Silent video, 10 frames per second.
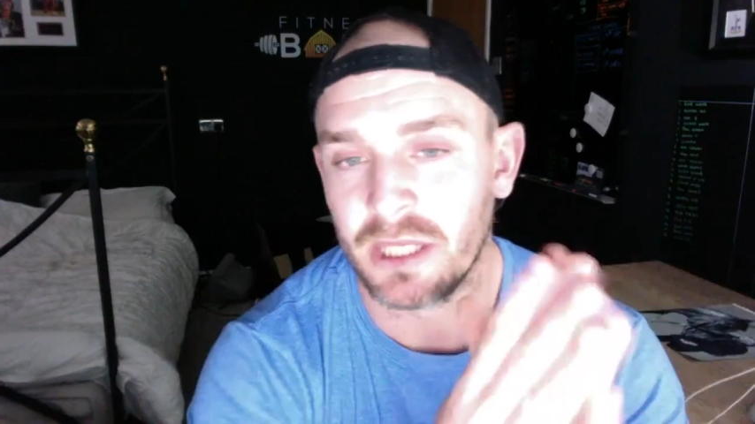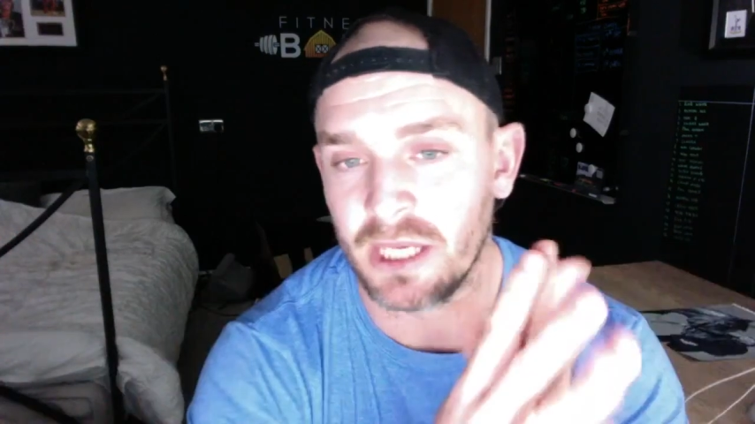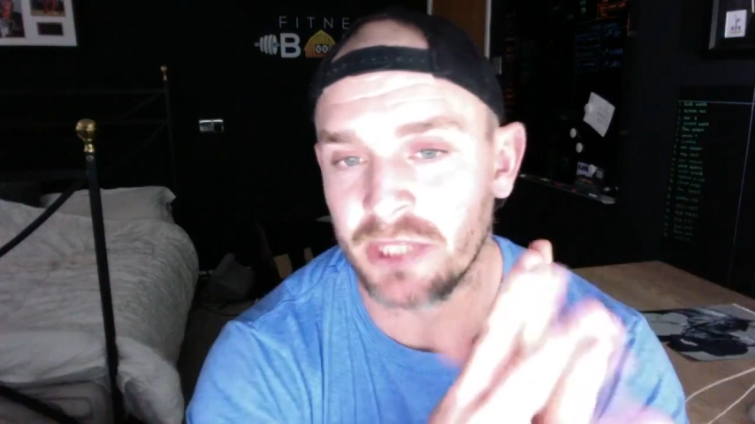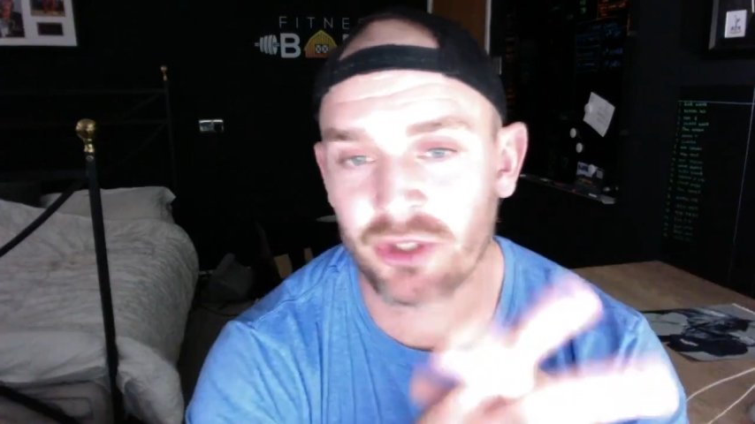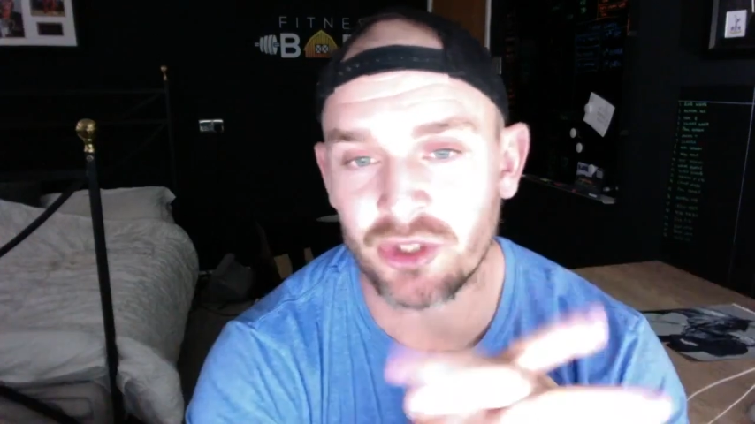
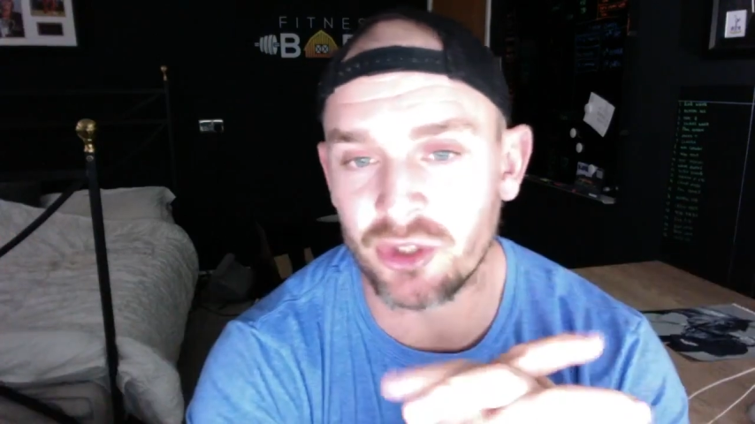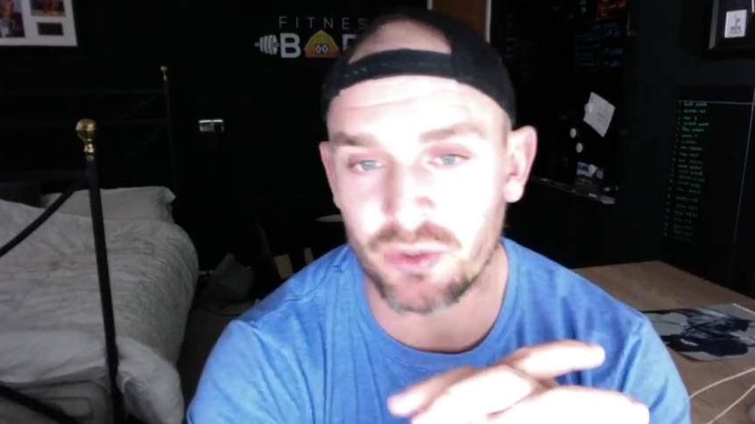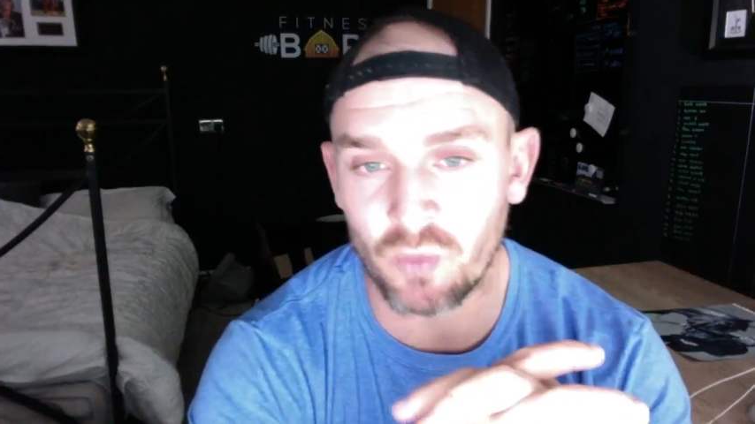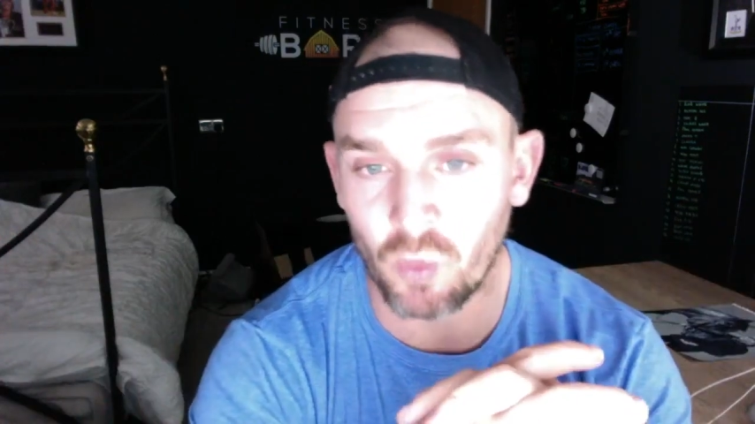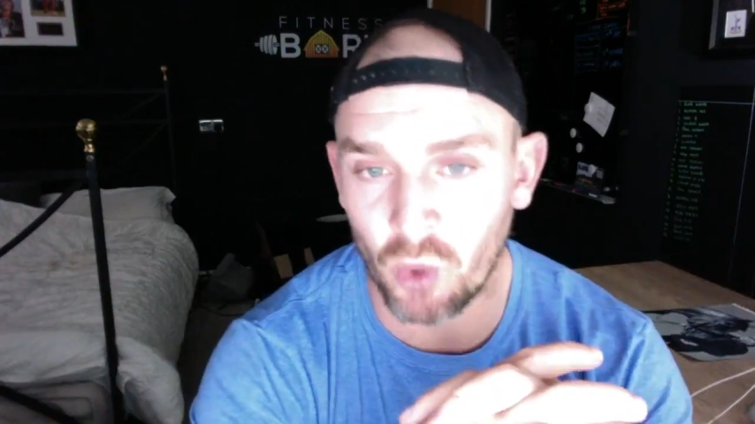It just
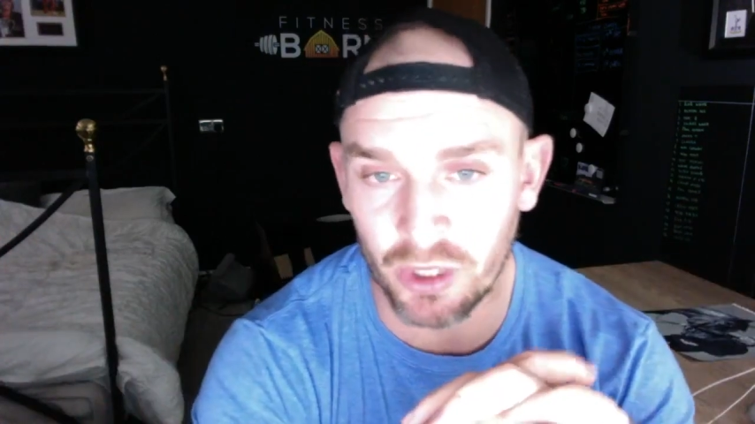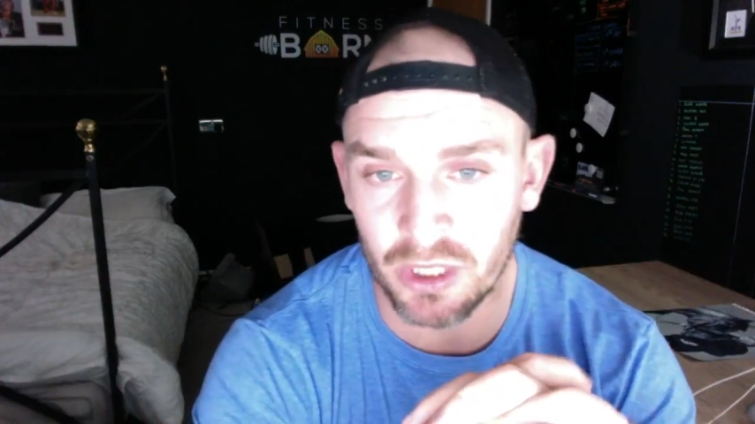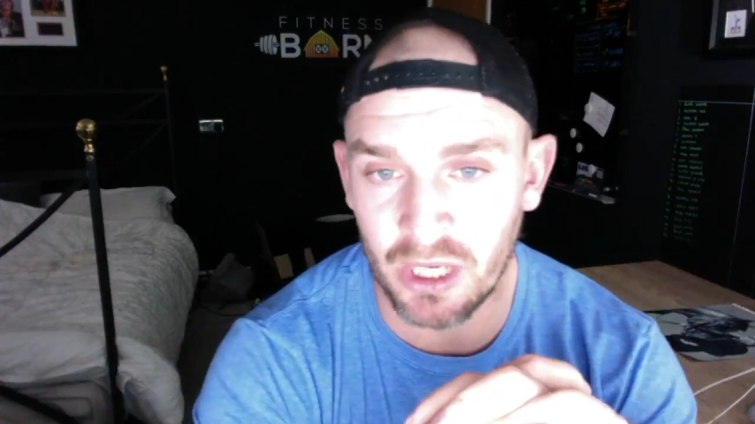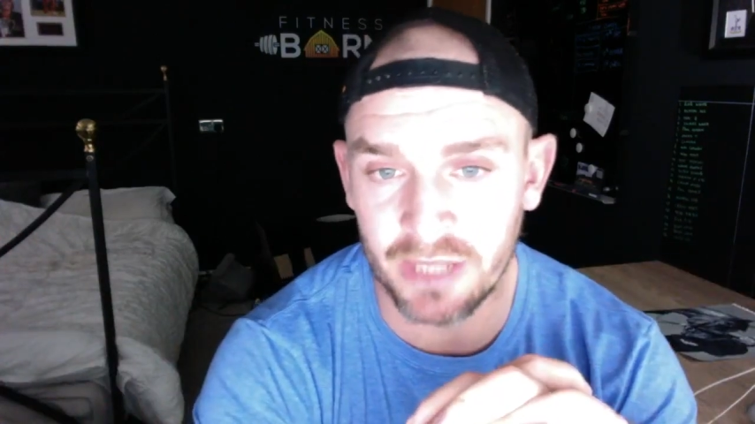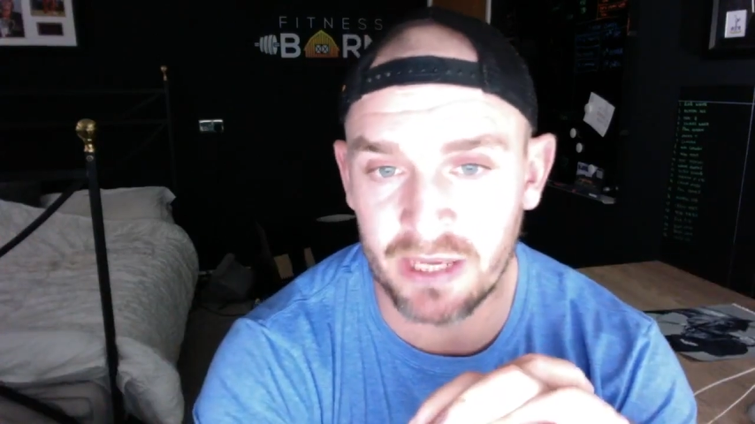doesn't work
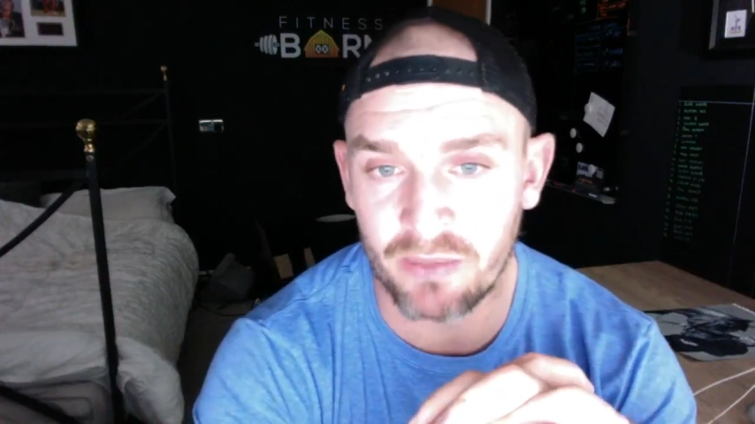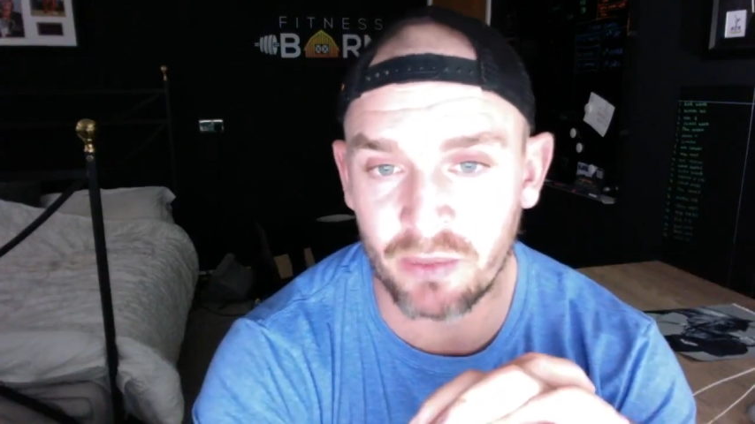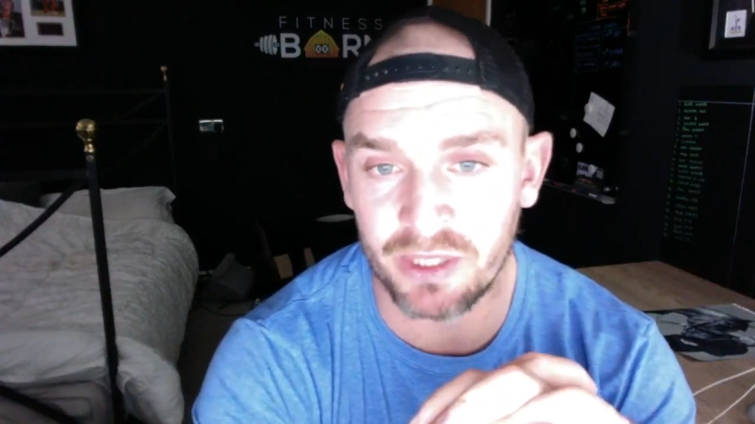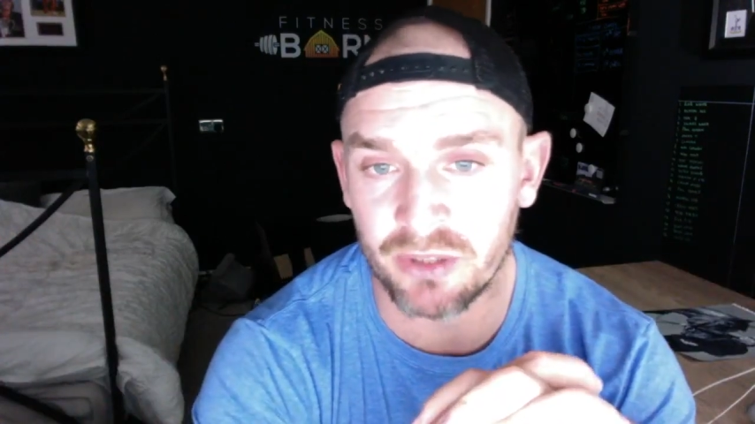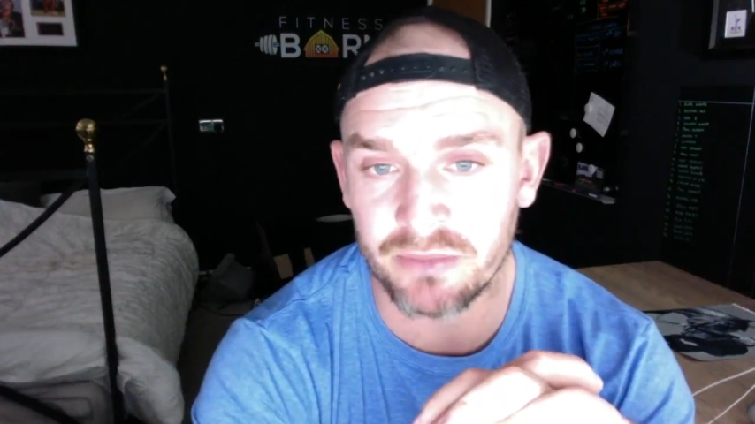like that
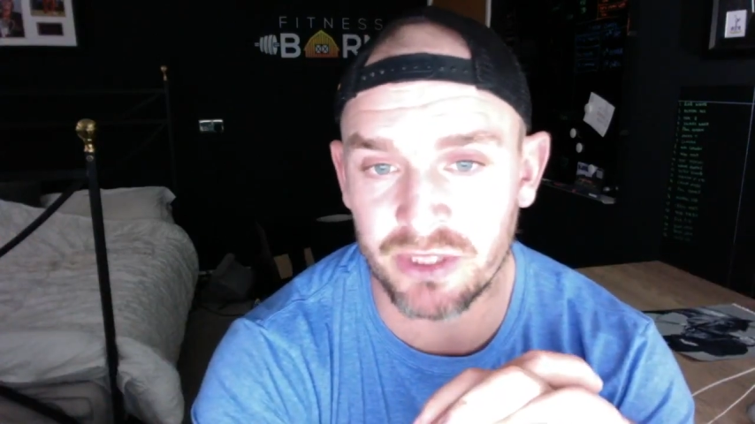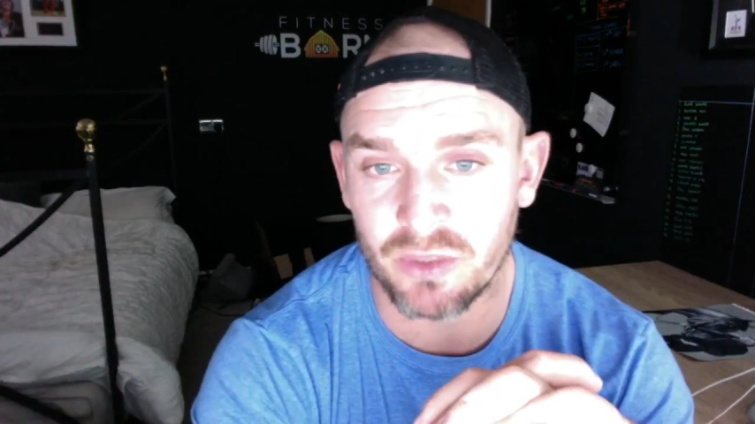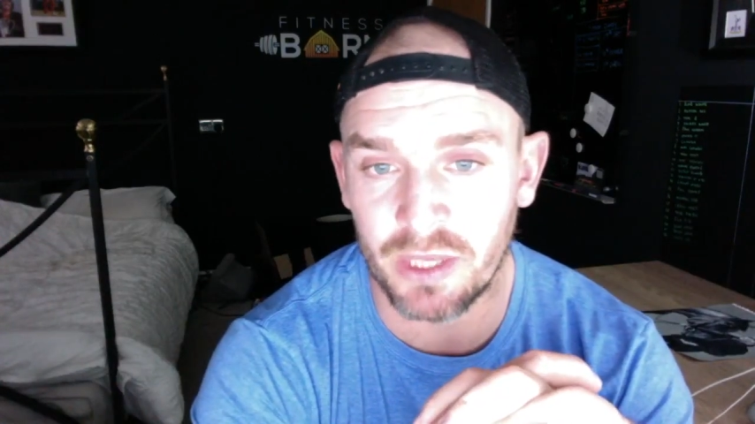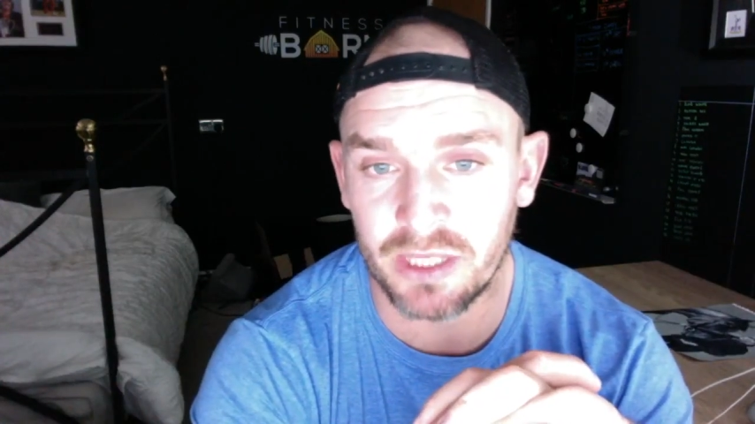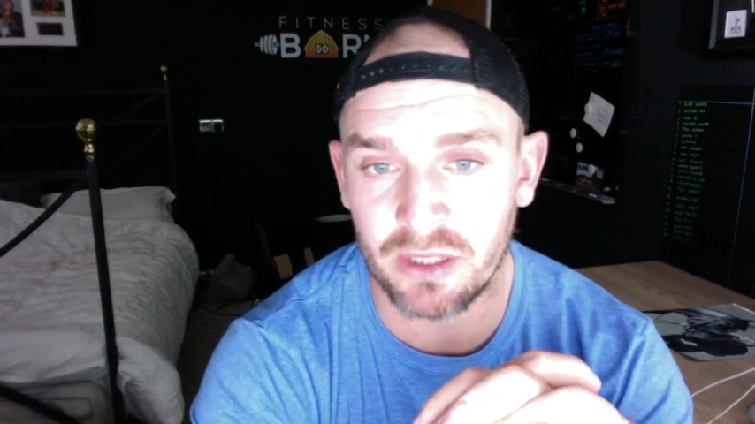when it comes to
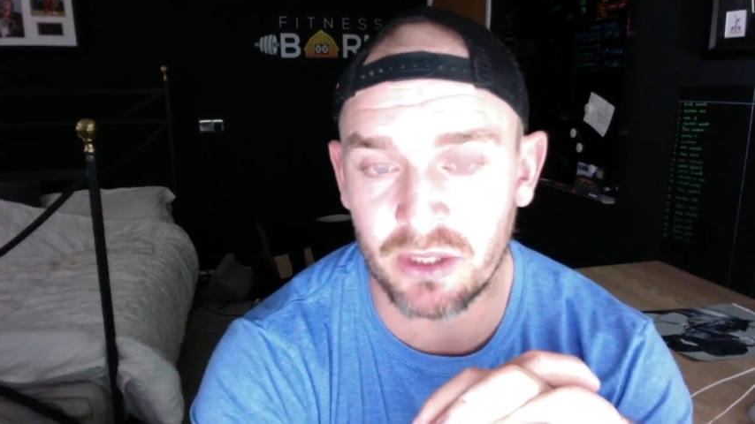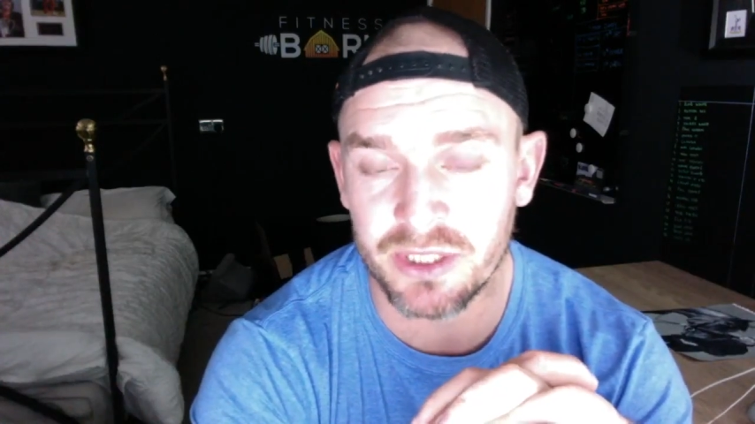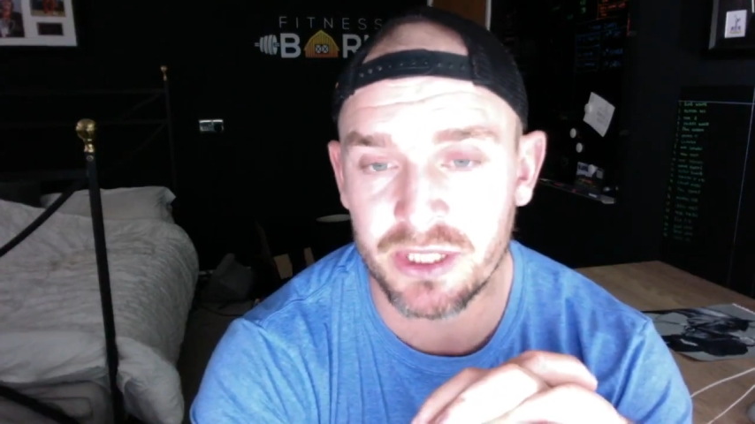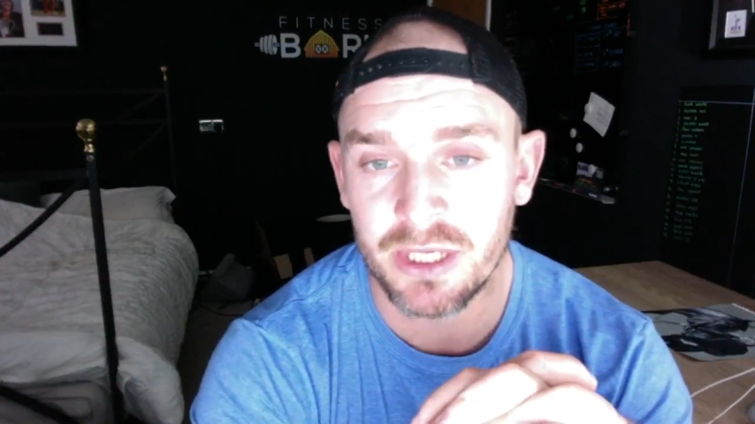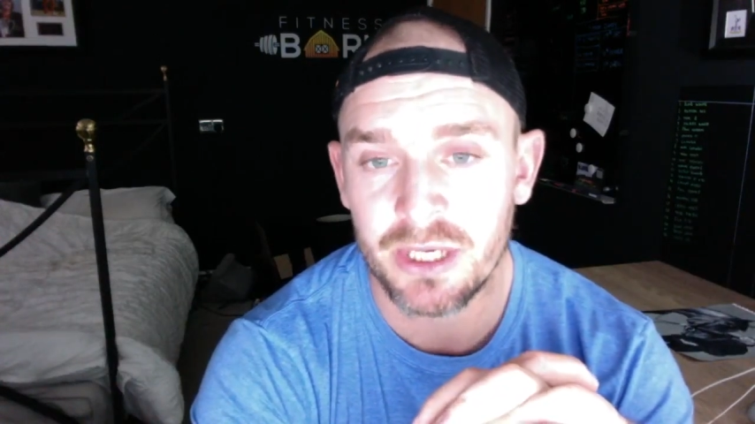weight loss.